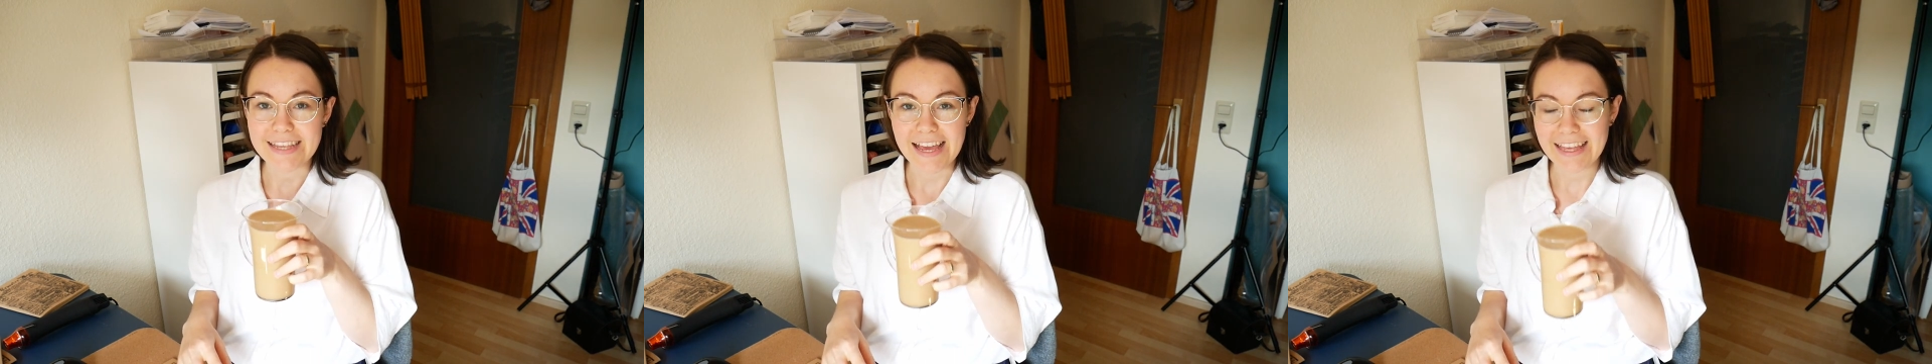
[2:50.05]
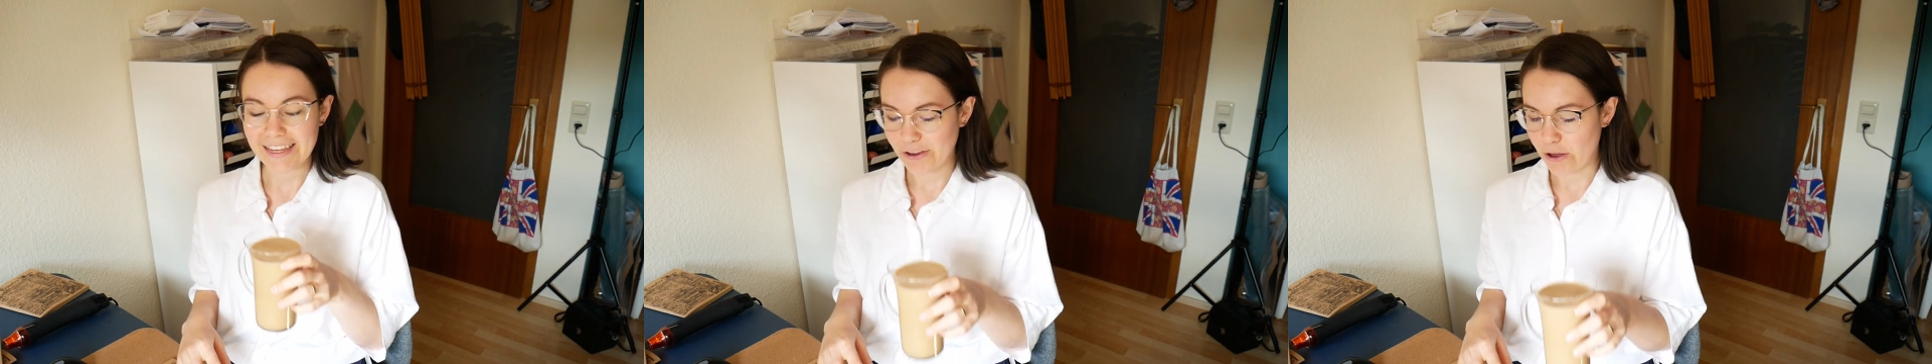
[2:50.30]

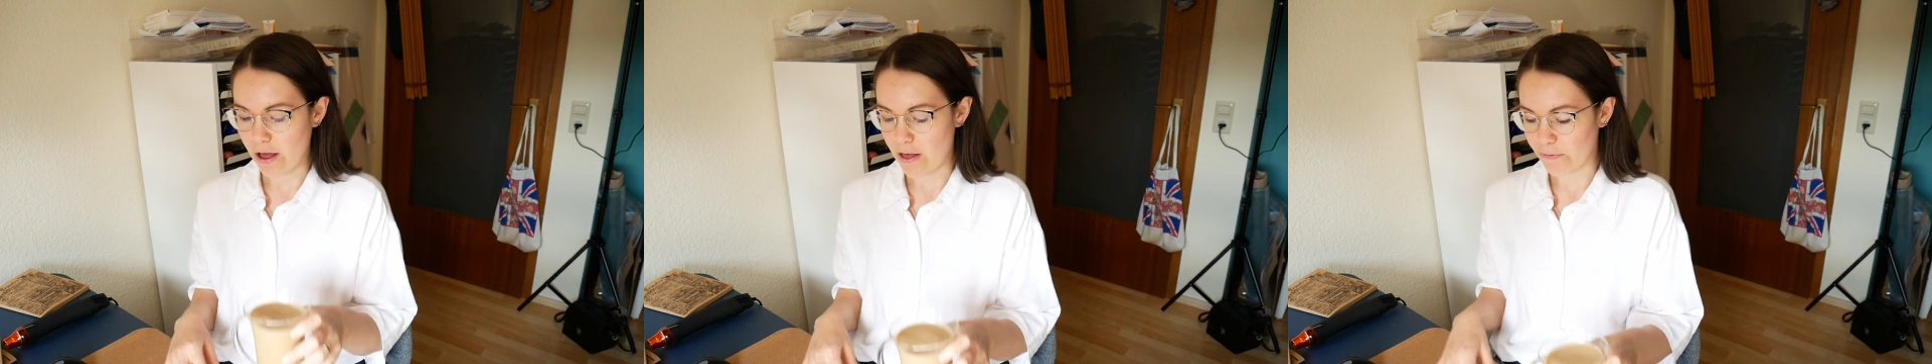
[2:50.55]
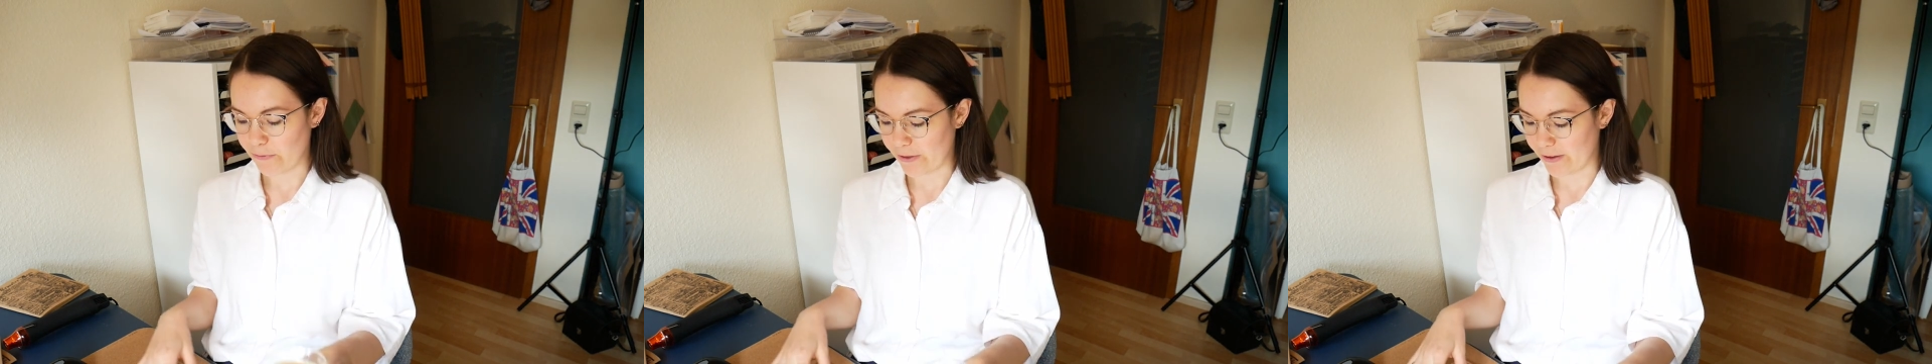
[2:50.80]
second
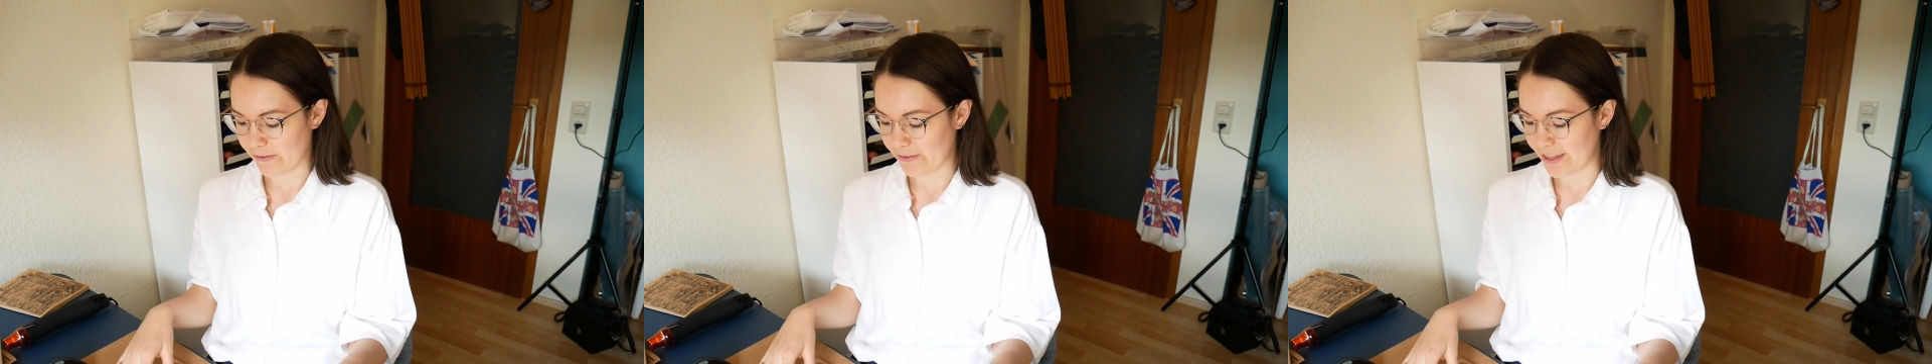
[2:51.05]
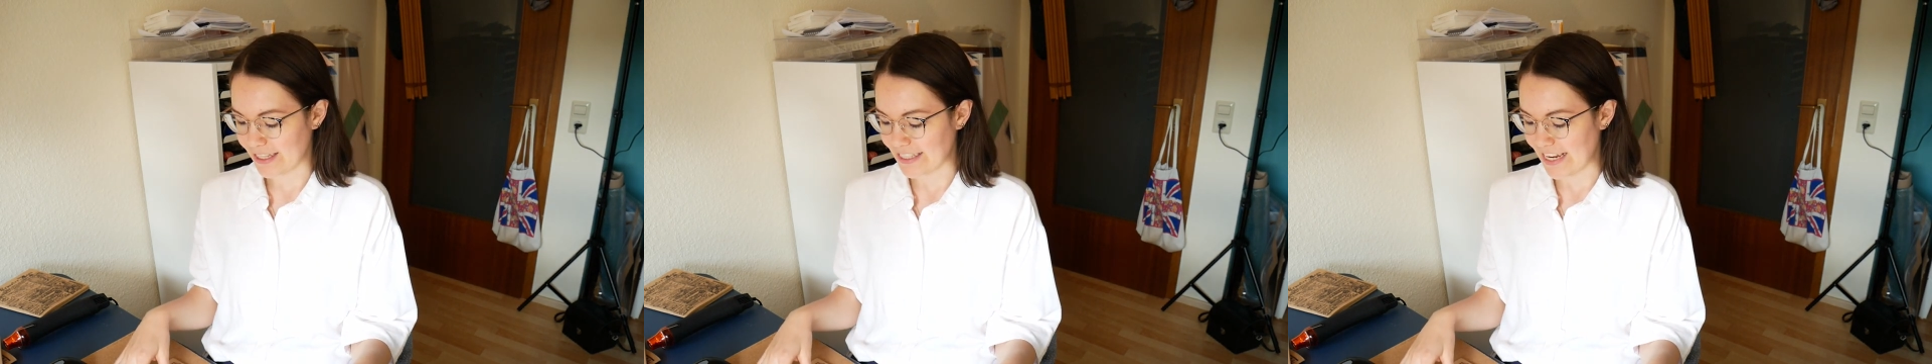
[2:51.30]
coffee of
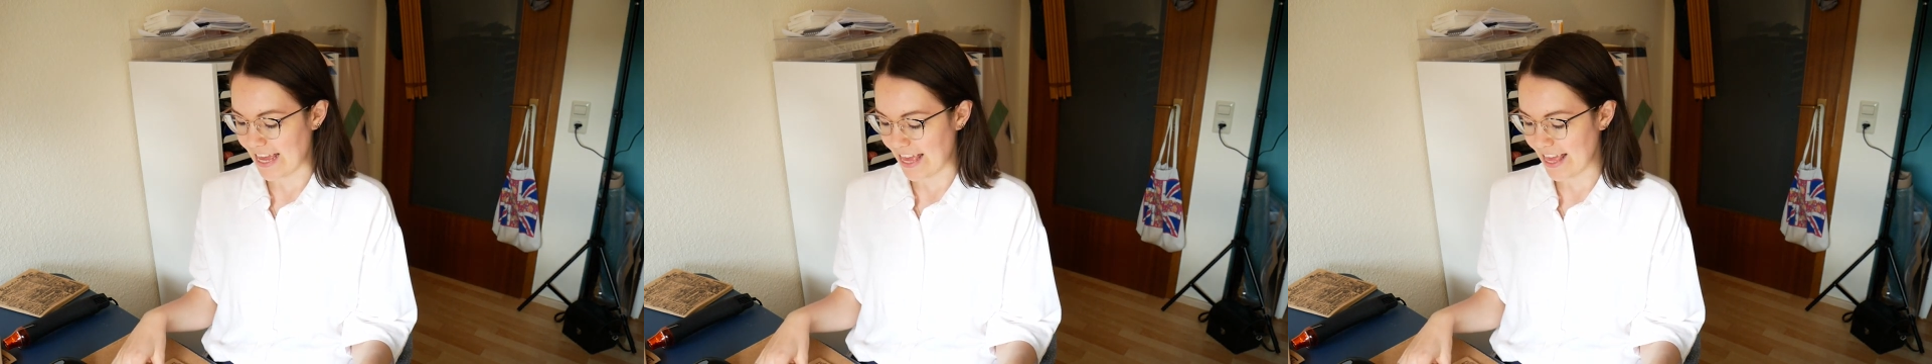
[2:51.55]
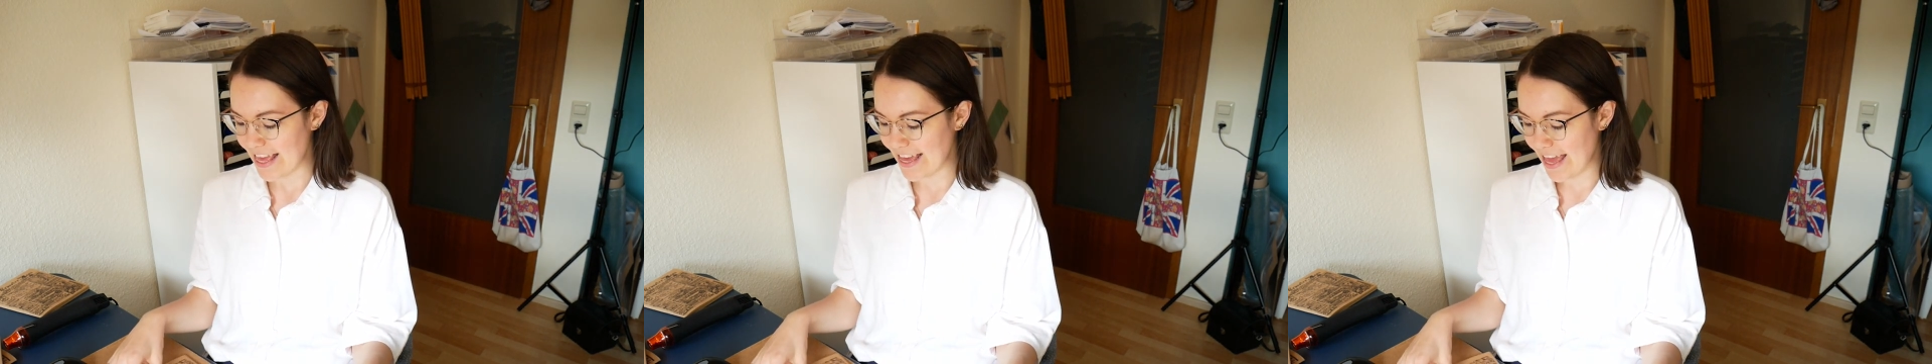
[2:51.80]
the
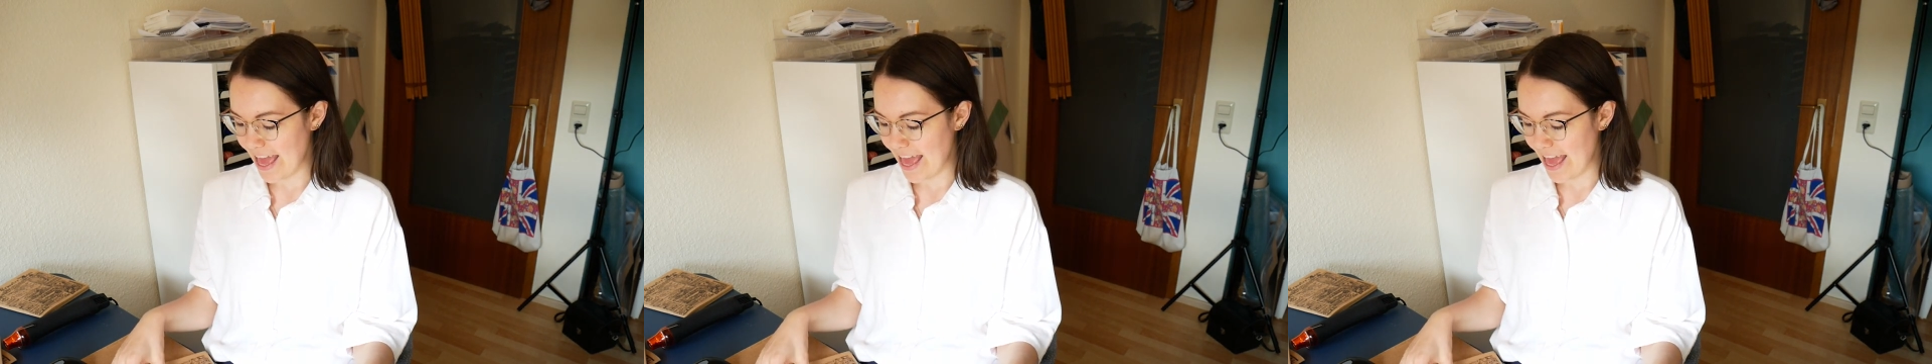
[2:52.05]
day,